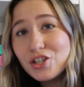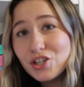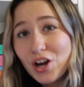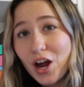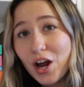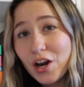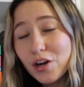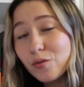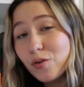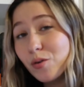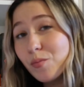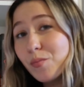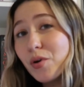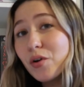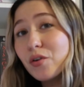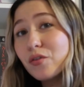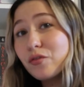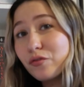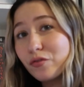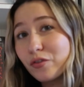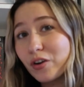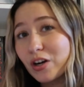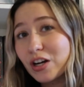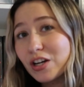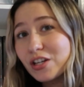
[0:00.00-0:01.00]
Shadow and Bone
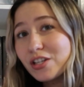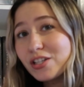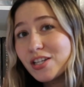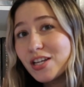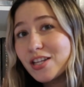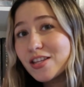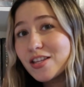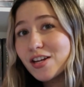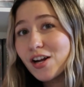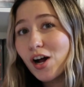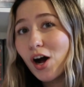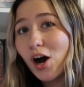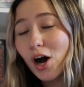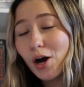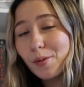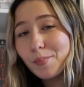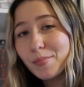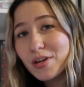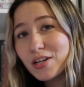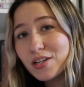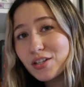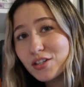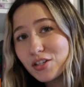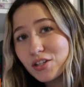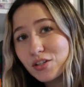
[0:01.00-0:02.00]
first and then hop
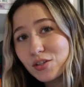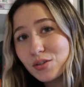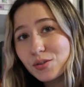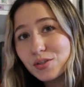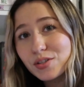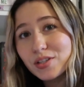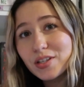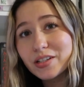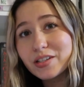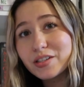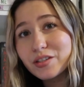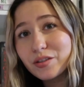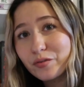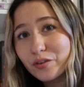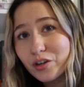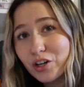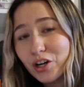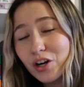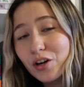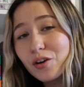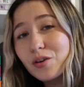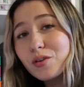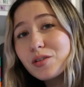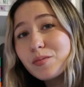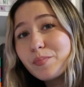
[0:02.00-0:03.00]
into Six of
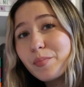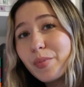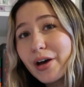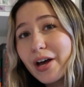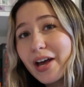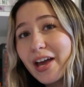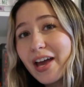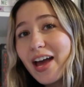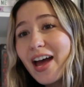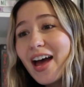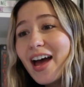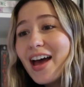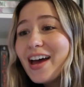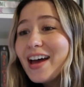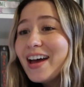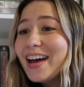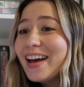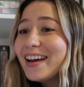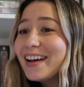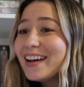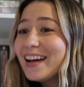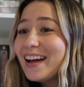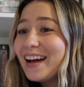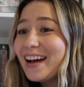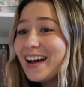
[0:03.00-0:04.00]
Crows, but
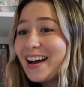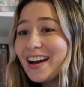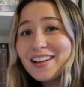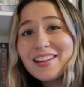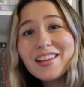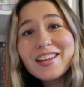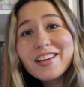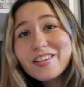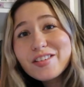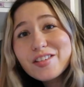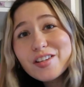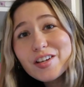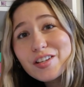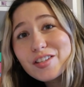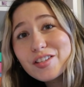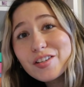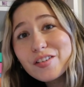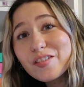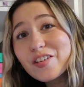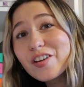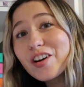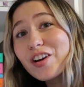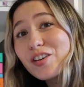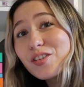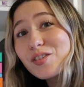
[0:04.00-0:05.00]
I like Six of
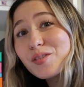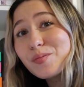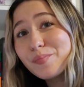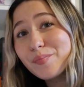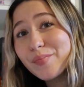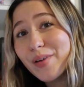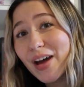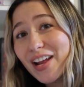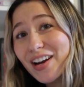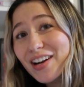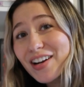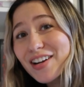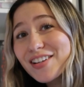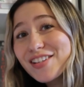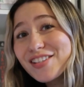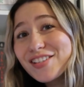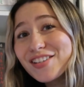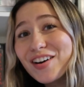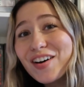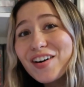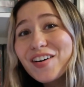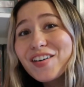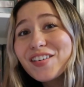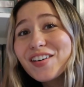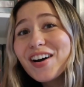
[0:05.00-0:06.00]
Crows better, so
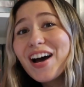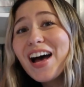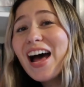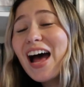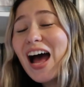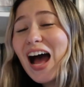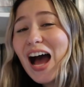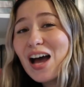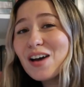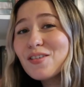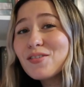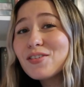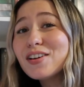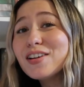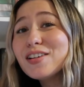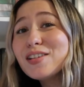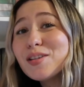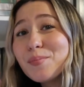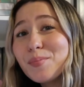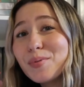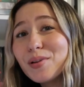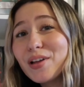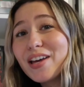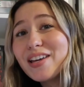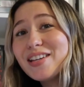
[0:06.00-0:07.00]
I wanted to
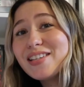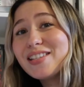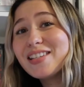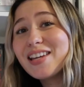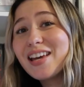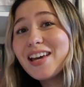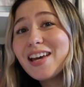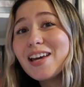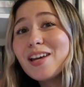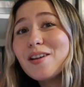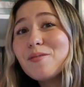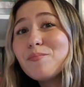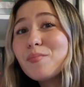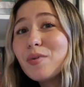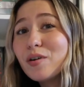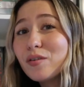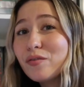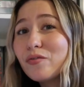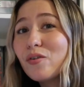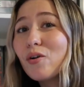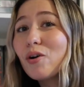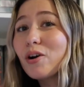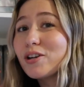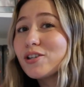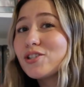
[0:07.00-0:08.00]
place it
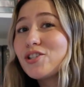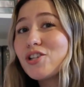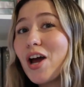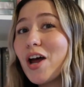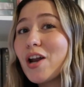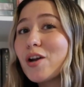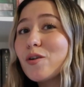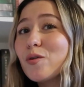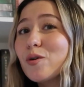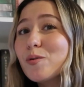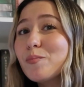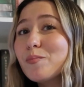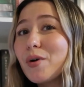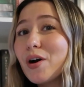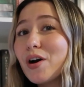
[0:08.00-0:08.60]
before Shadow and